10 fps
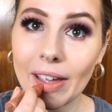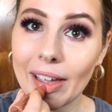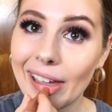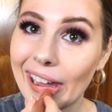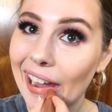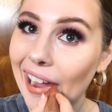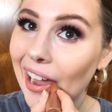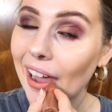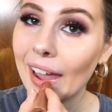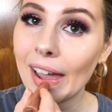
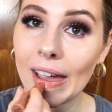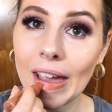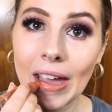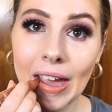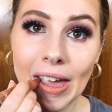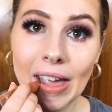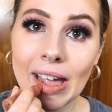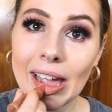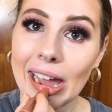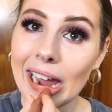
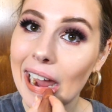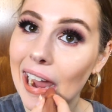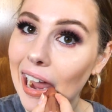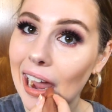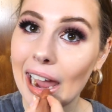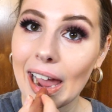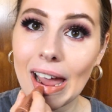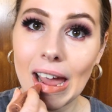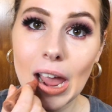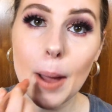
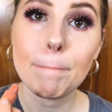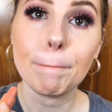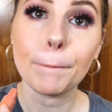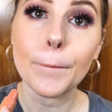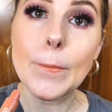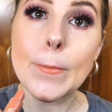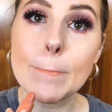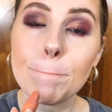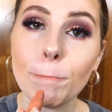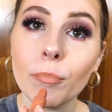
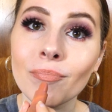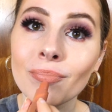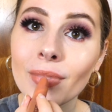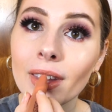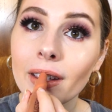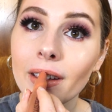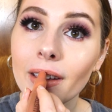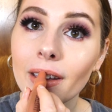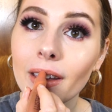Nothing is said.